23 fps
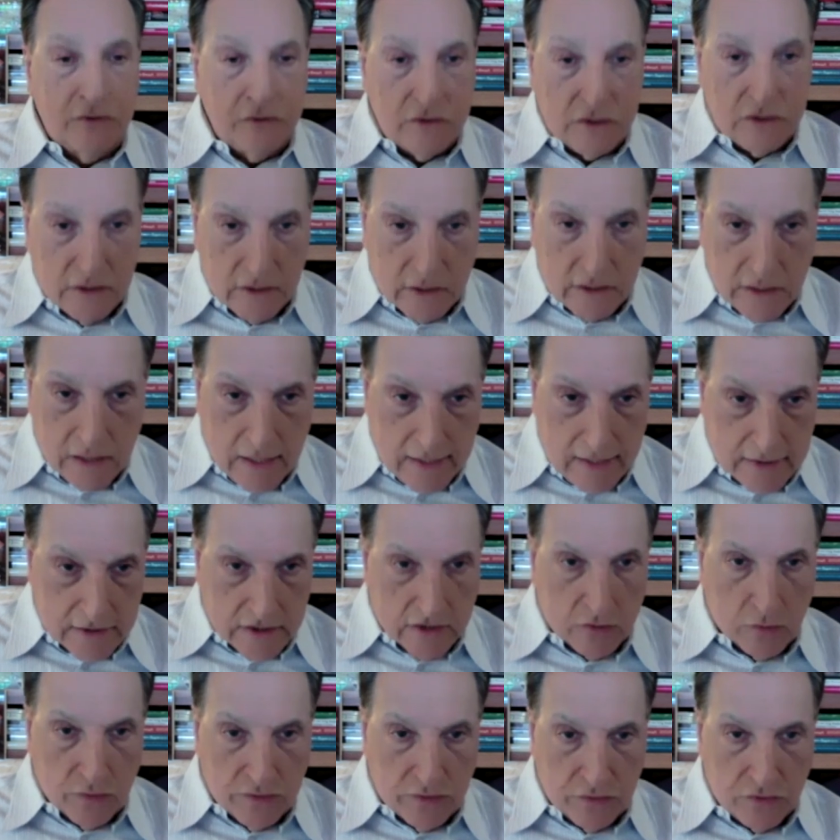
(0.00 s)
a classic
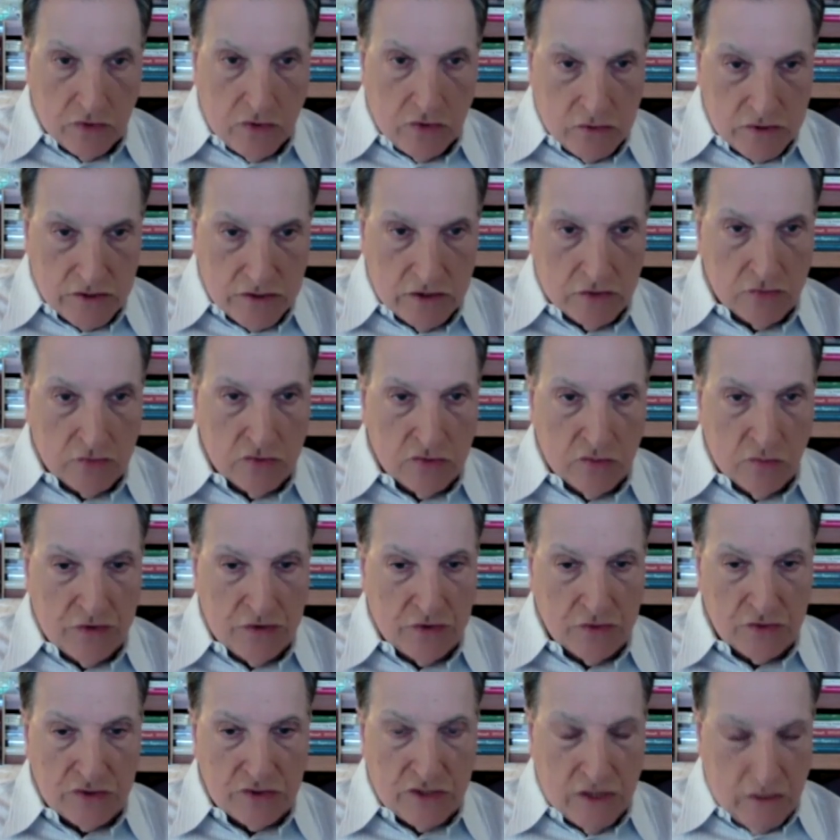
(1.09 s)
withdrawal syndrome when you
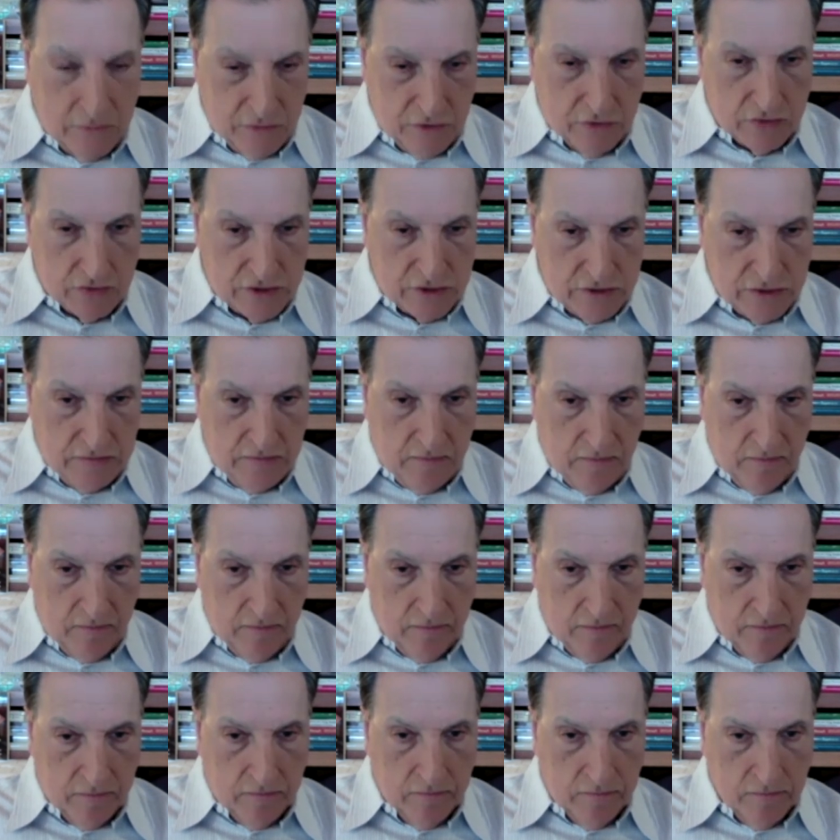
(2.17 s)
stop using.
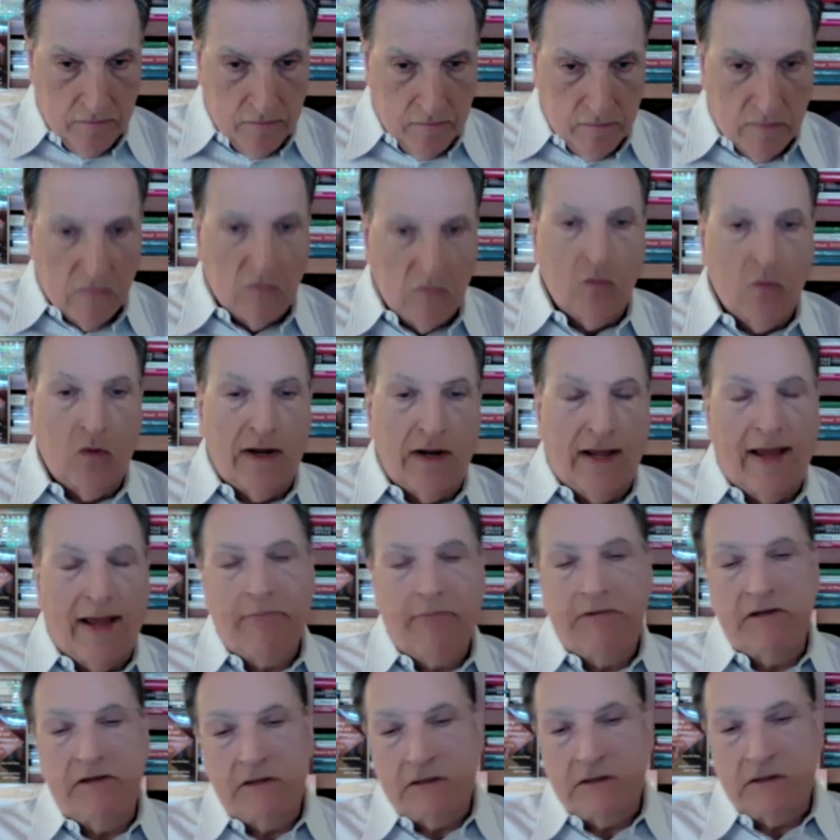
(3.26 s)
What
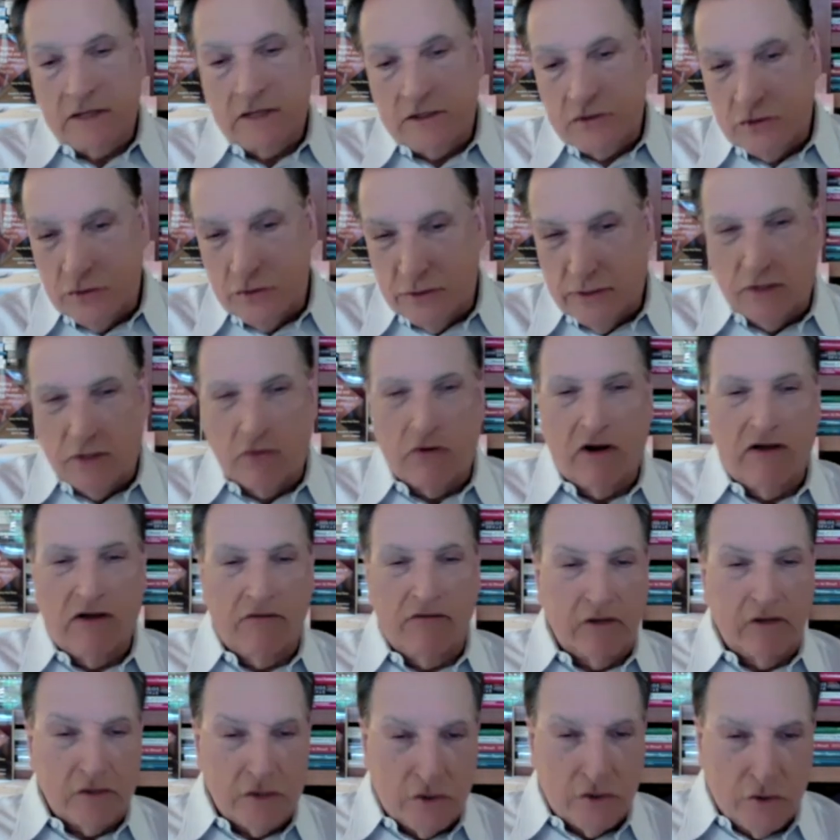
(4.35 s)
happens is that you get
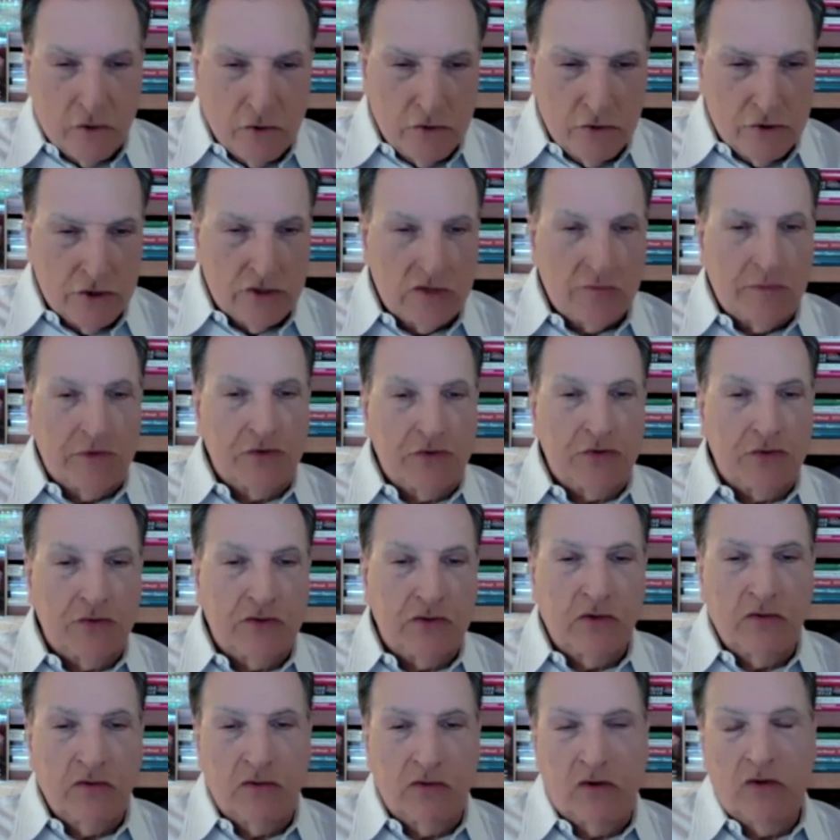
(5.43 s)
cravings and urges, but you
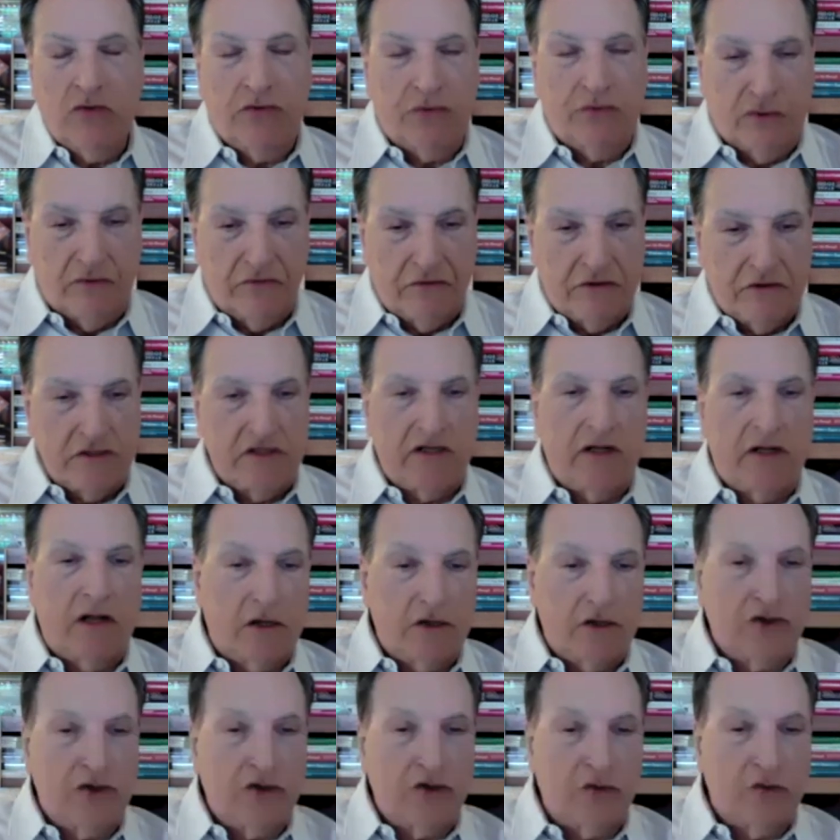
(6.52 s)
don't go through a
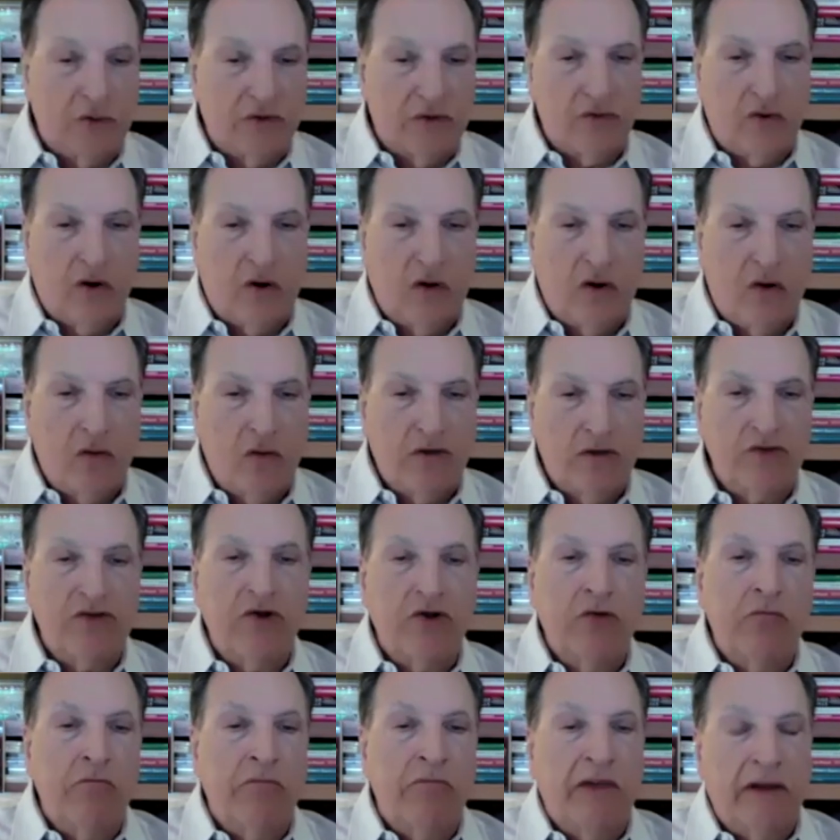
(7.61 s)
physiological withdrawal. There's no
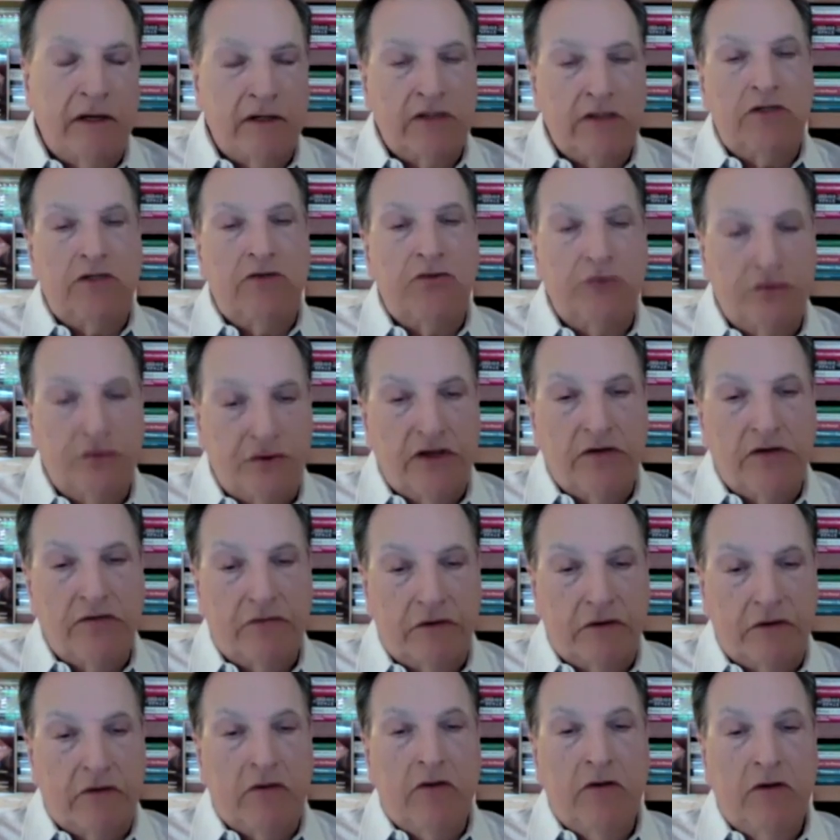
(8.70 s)
medicine you give
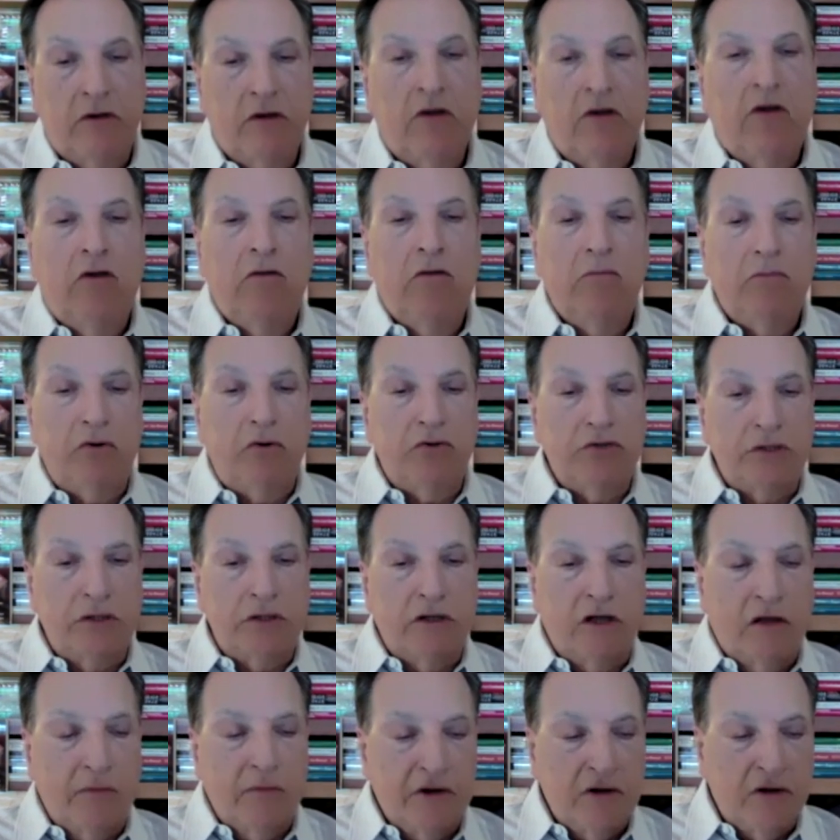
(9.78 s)
a person
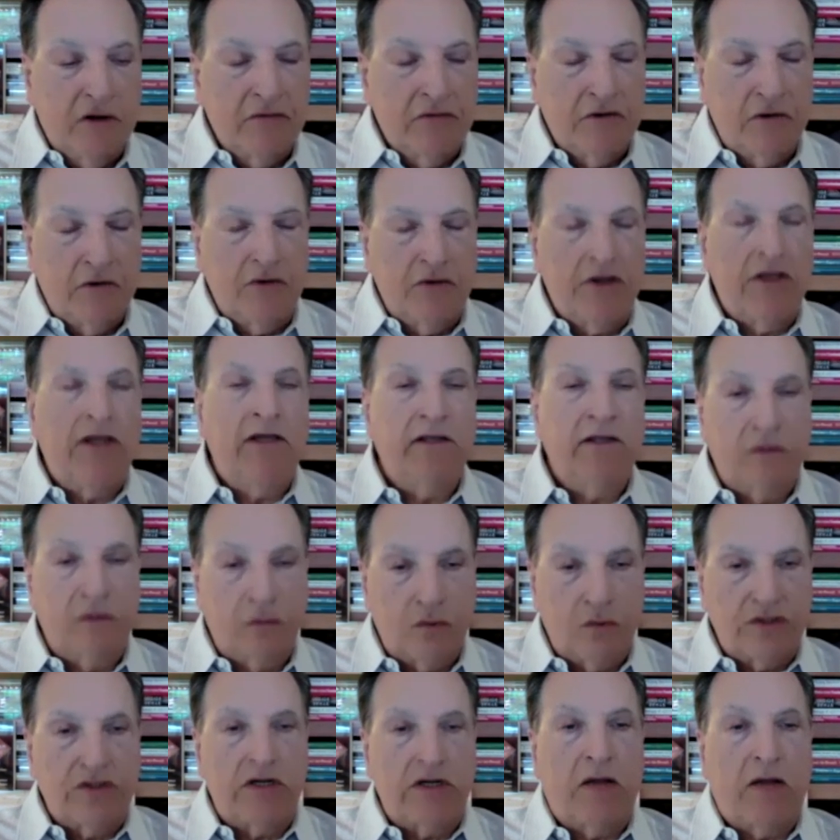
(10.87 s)
coming off cocaine that will
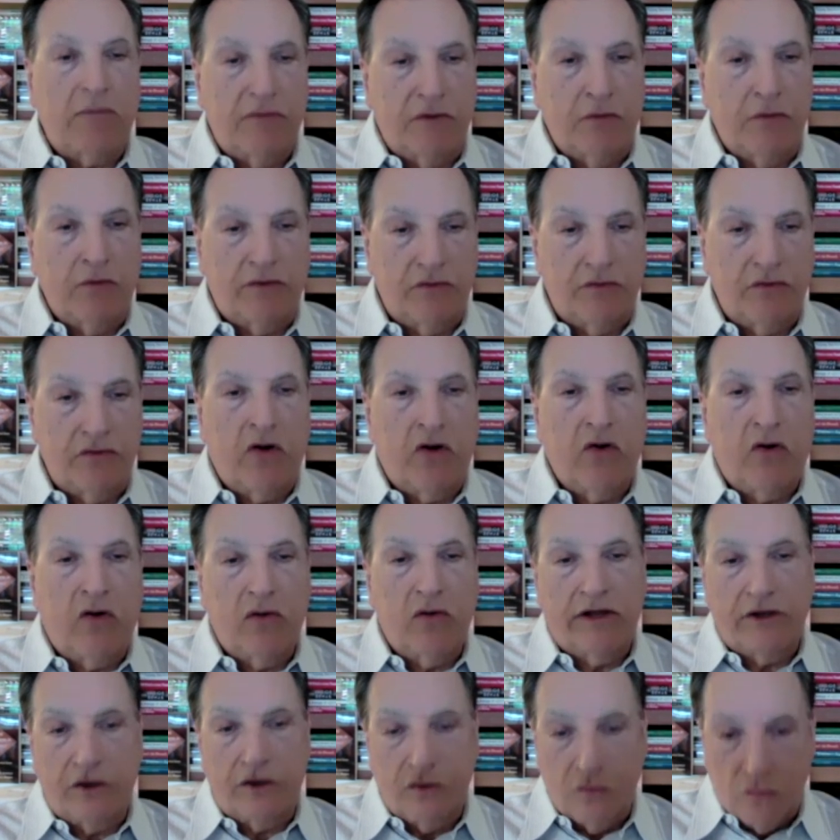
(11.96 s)
stop the withdrawal
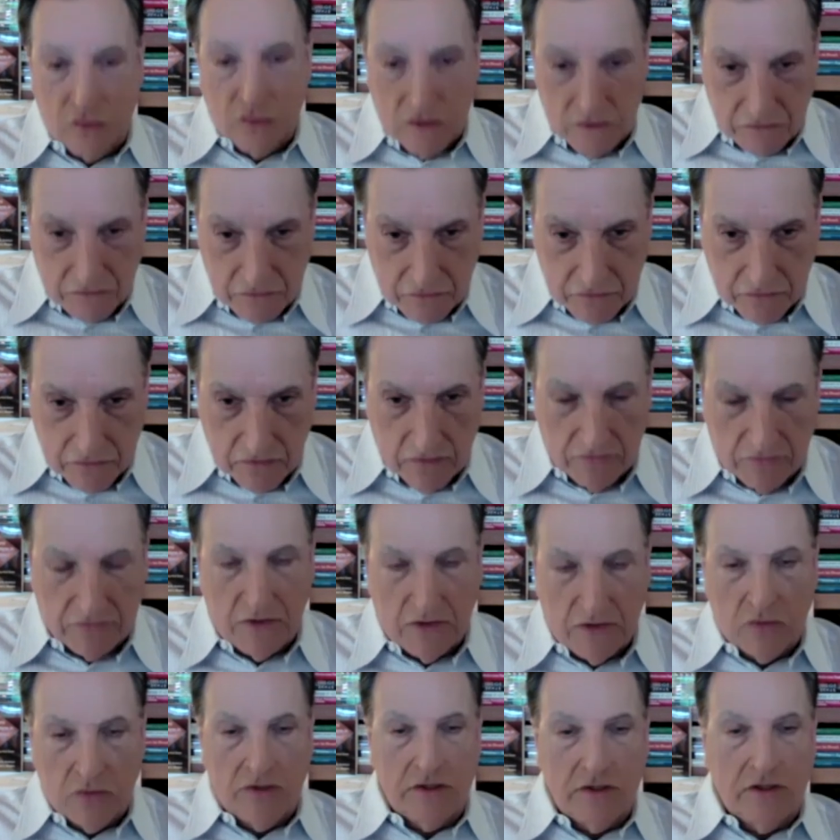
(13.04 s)
like you would if they
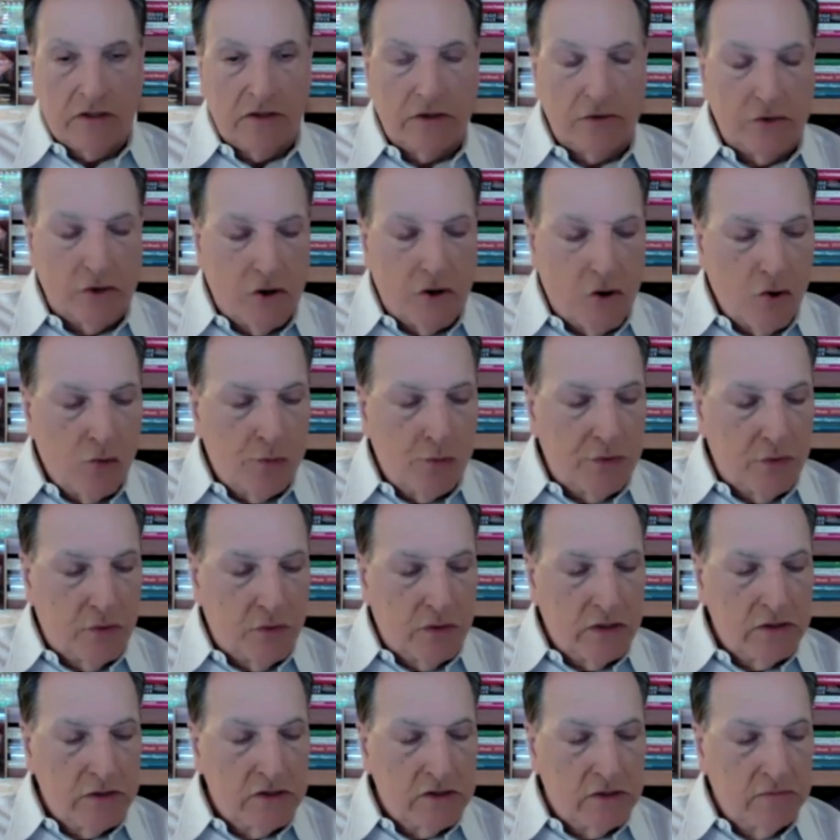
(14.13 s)
were addicted to
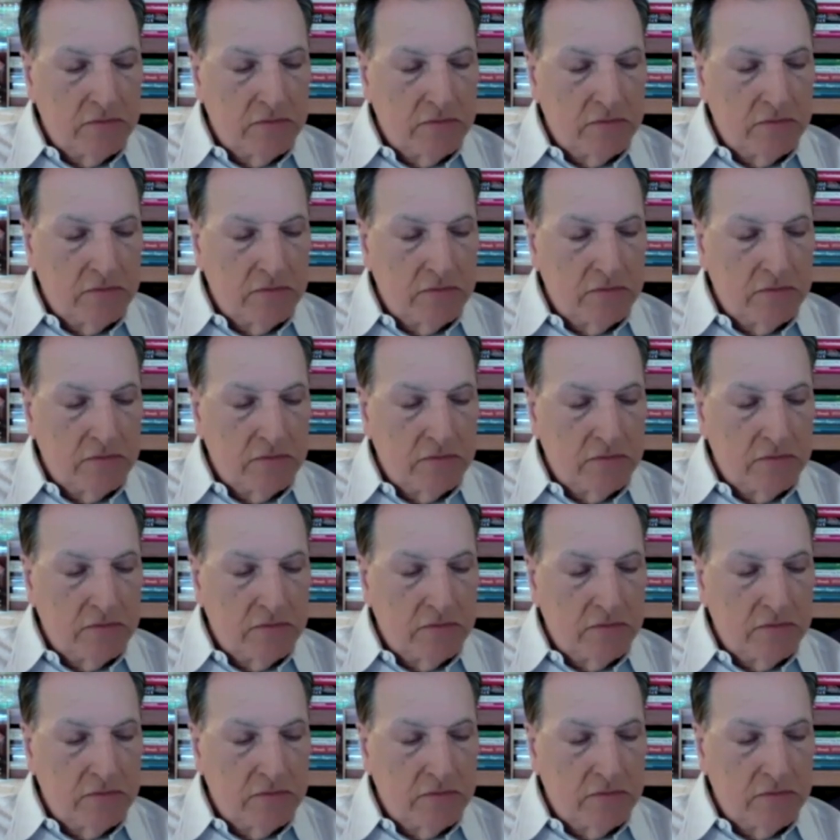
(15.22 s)
opioids.